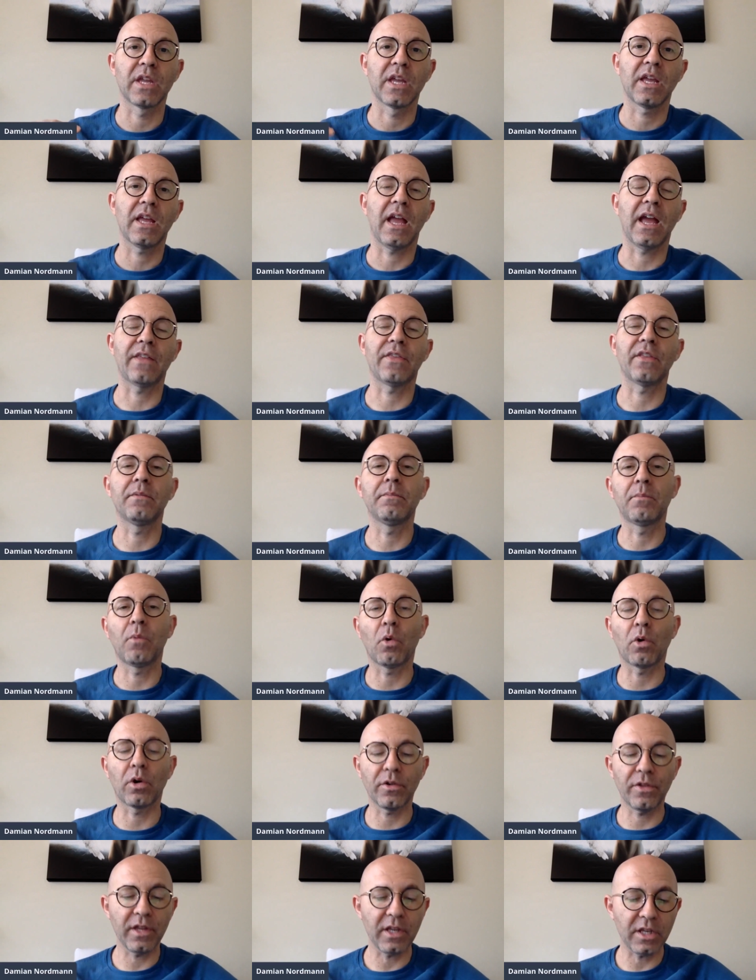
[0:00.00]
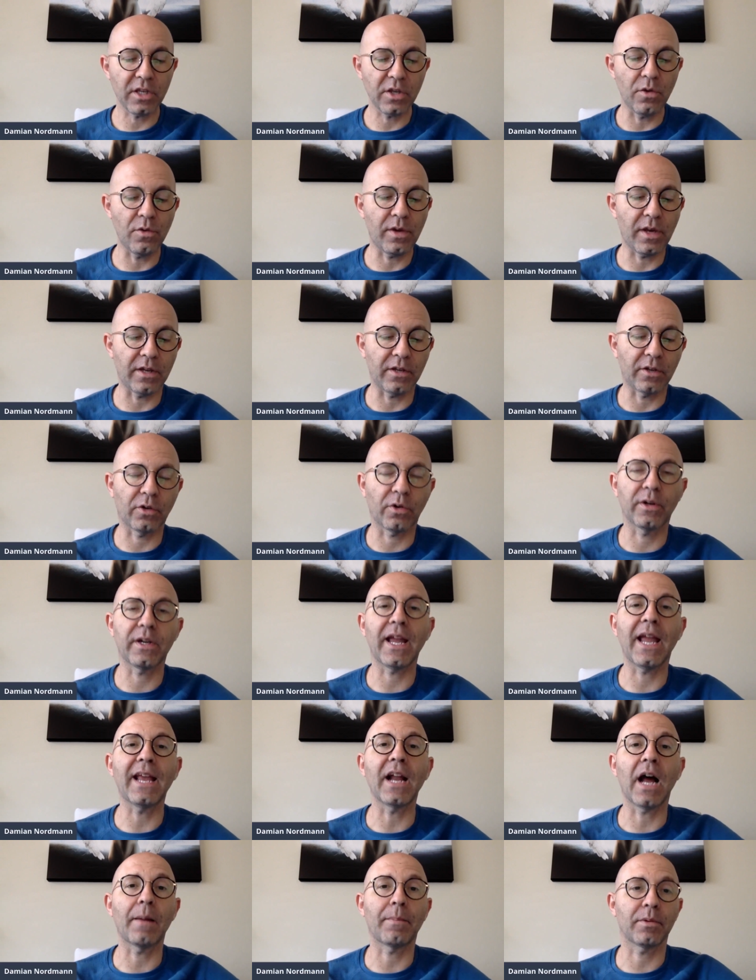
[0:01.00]
And the more that you can
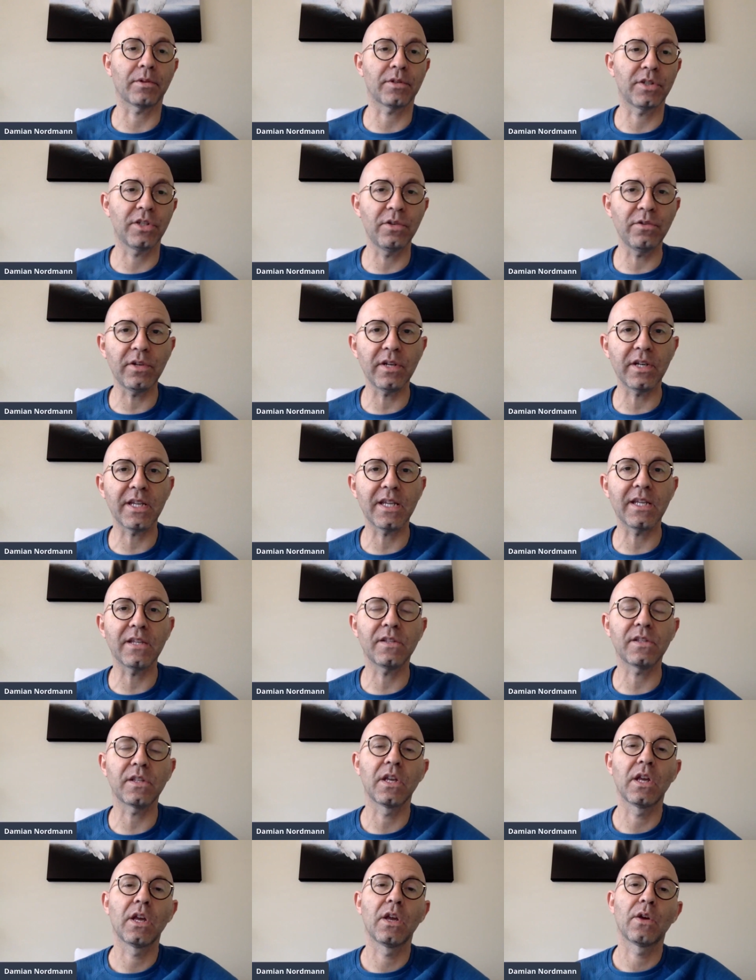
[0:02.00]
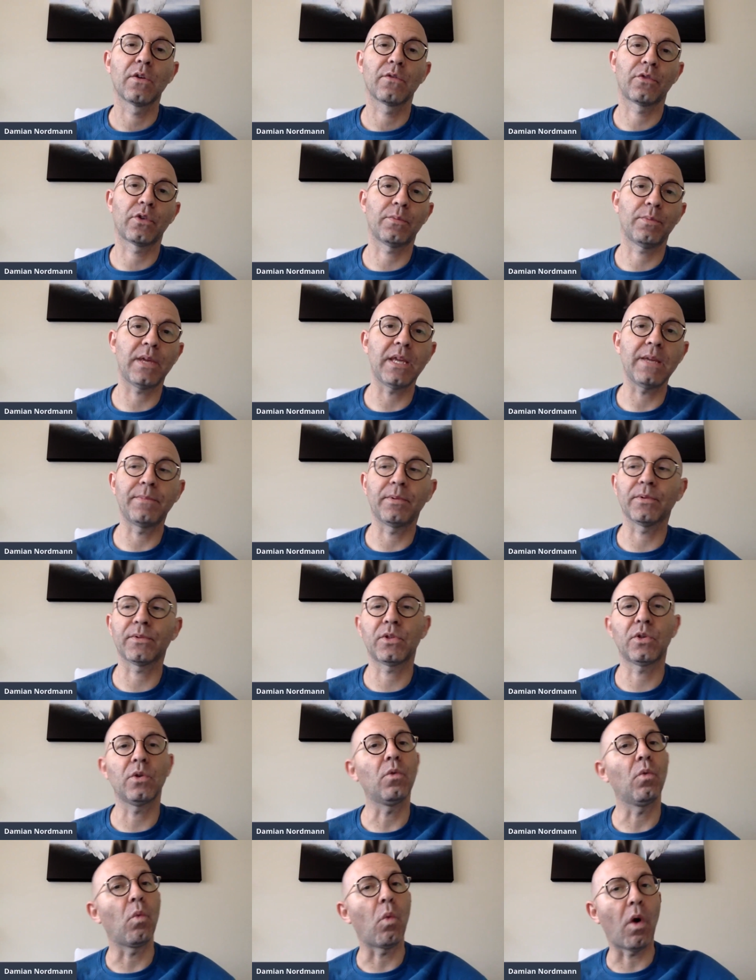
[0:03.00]
create opportunities for people
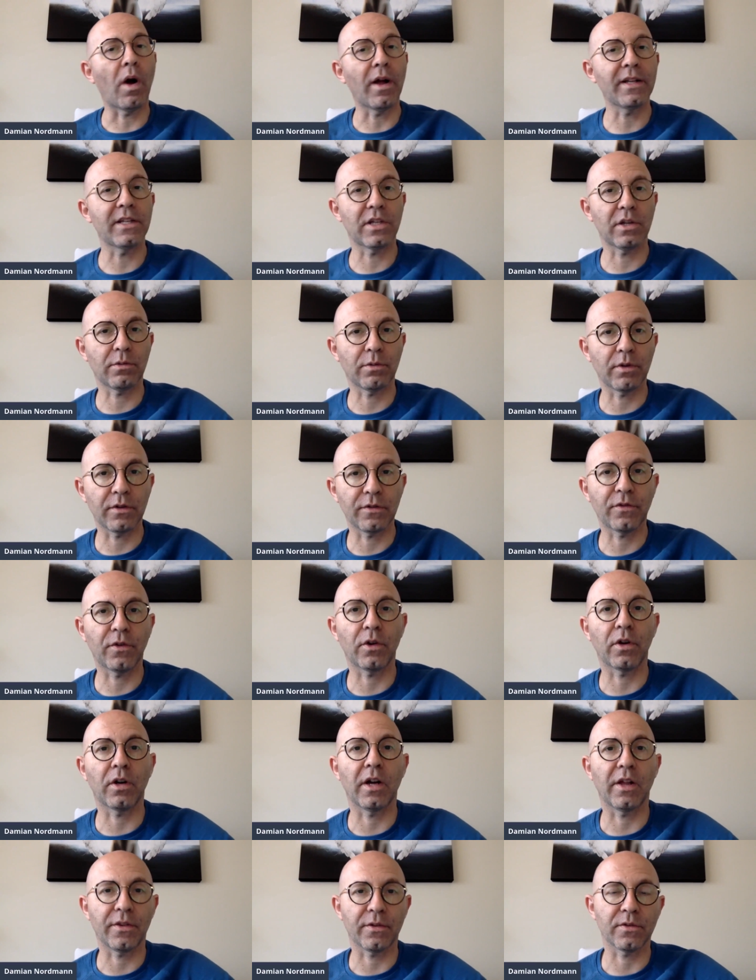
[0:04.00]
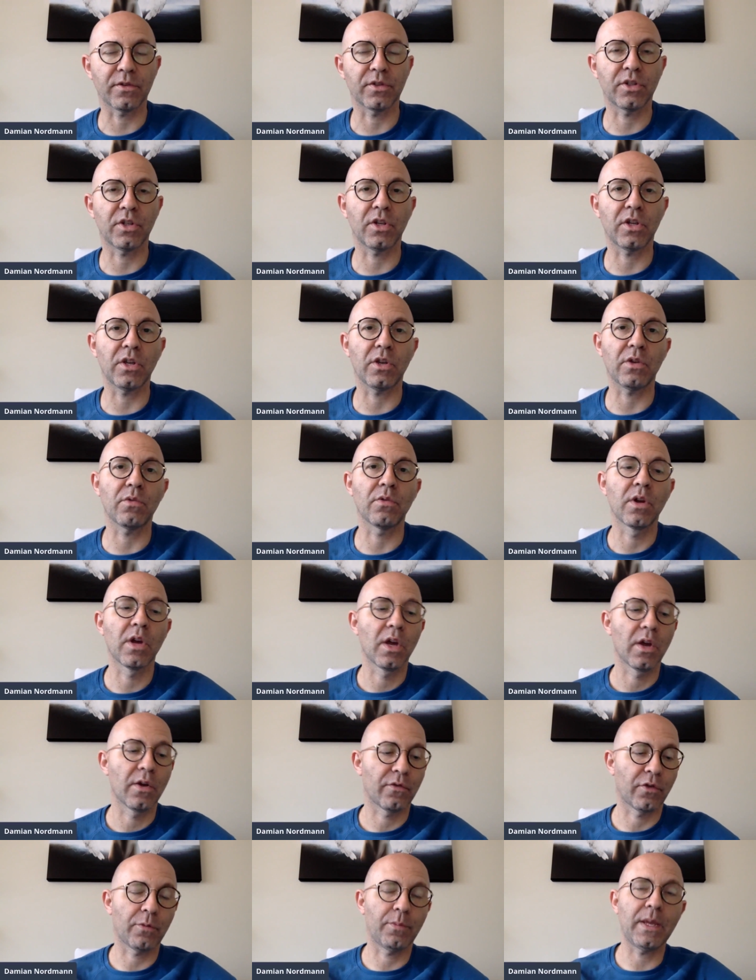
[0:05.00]
to want to refer others to you,
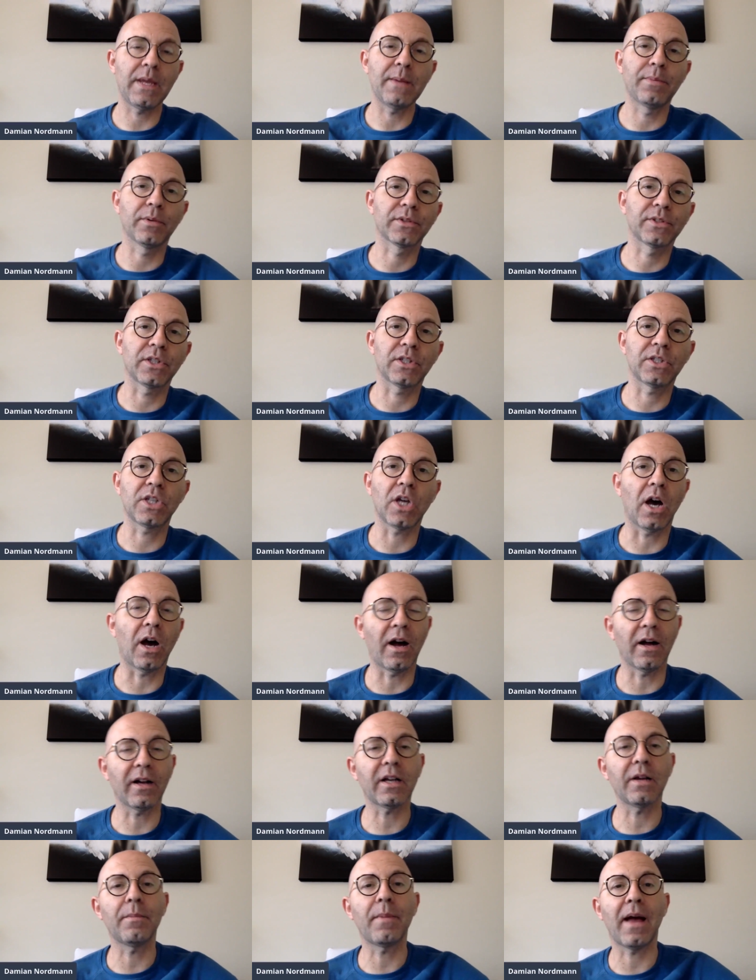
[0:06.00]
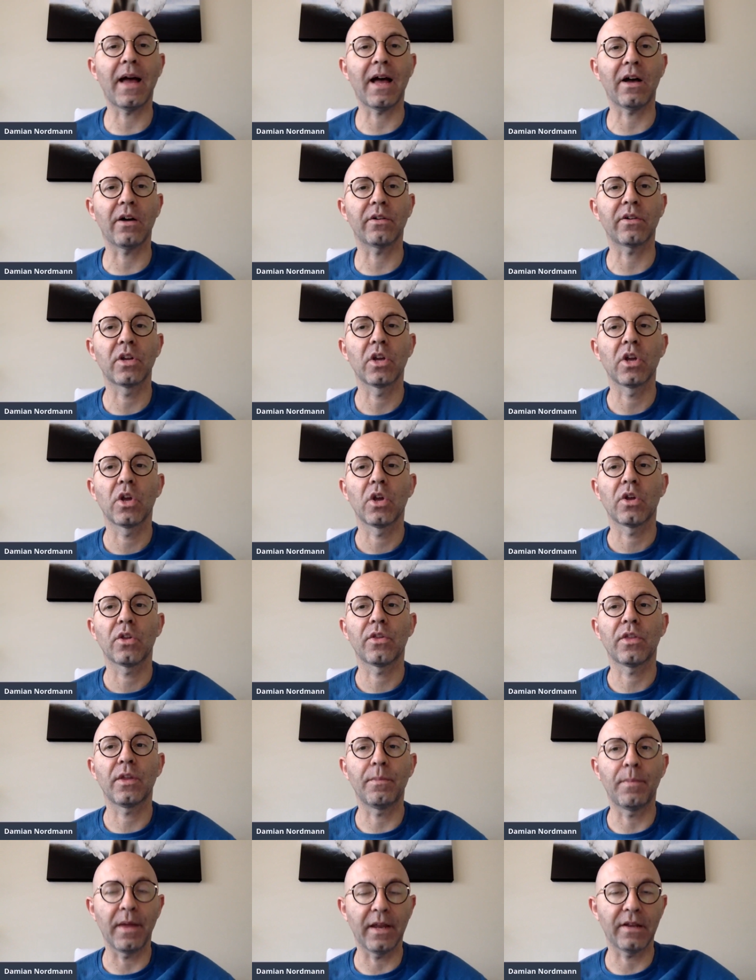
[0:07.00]
for people to talk about
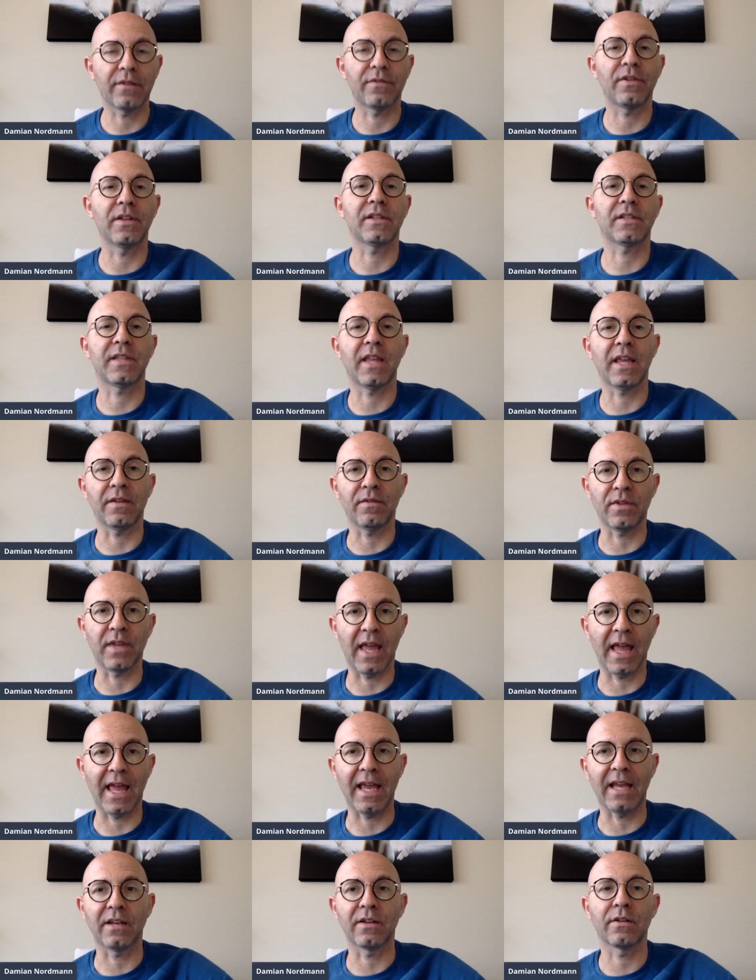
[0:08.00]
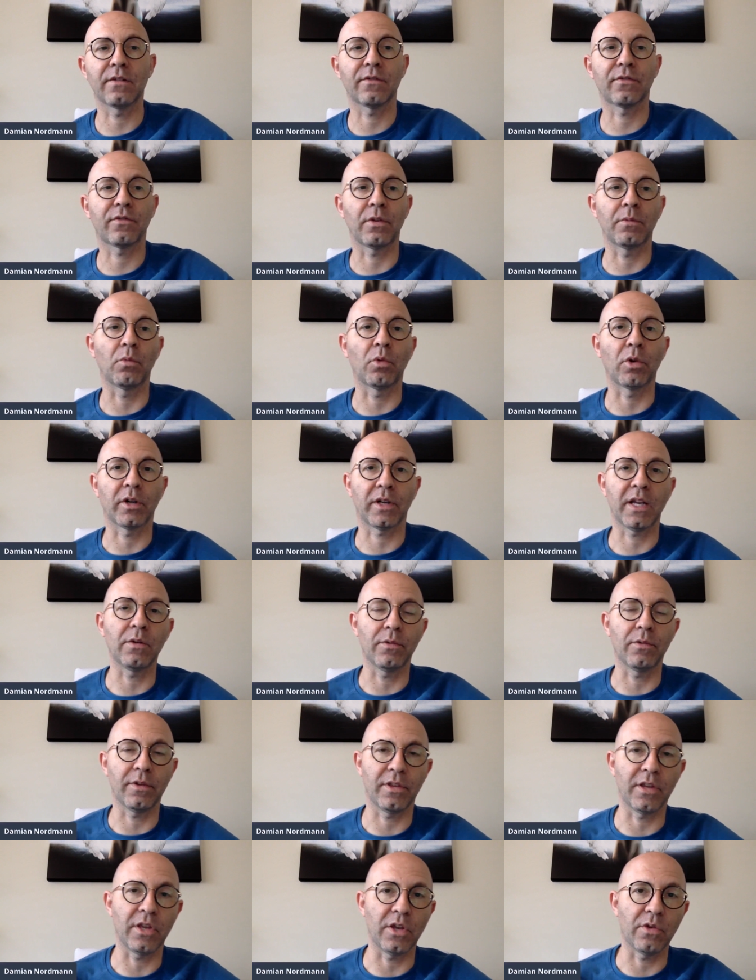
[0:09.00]
the benefits they've gained from working
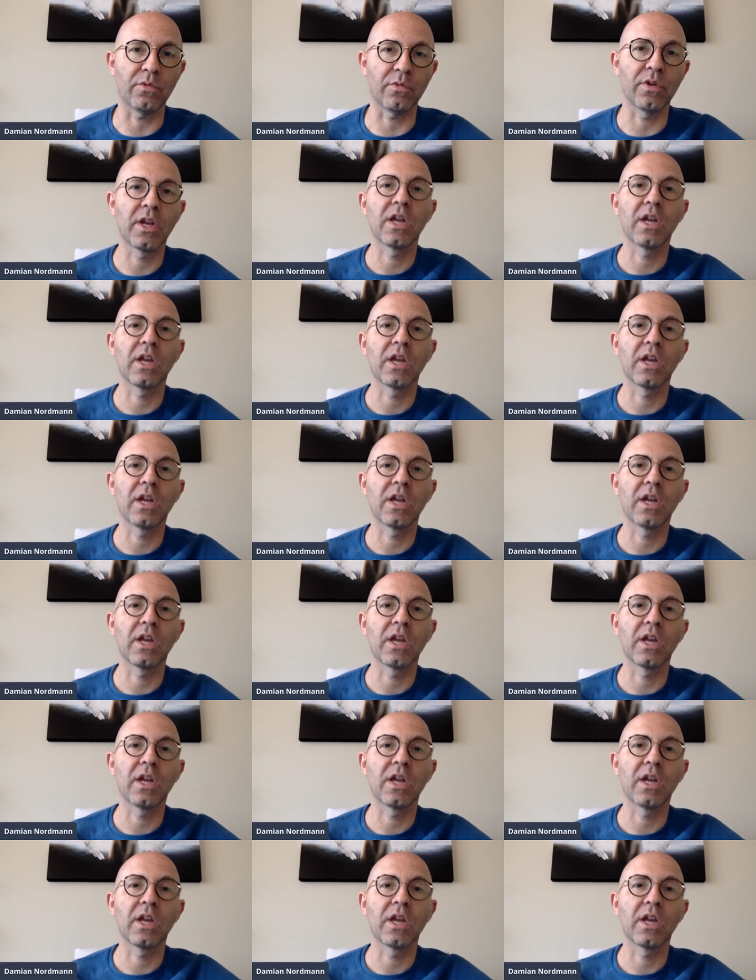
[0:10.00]
with you,